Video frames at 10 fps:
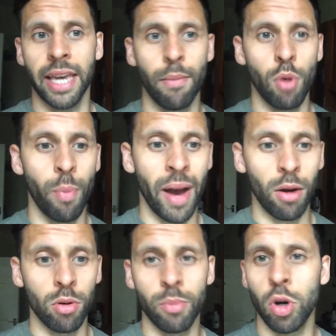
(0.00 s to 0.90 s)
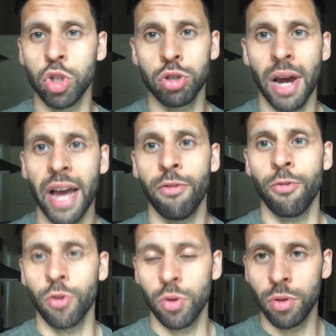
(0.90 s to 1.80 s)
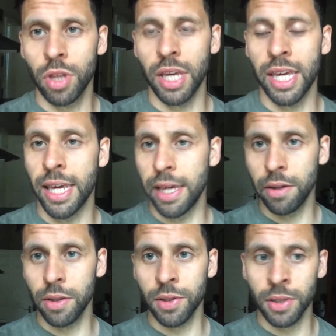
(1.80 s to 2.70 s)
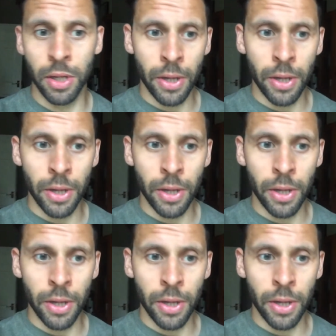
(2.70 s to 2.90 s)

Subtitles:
get more power, more drive through the heels.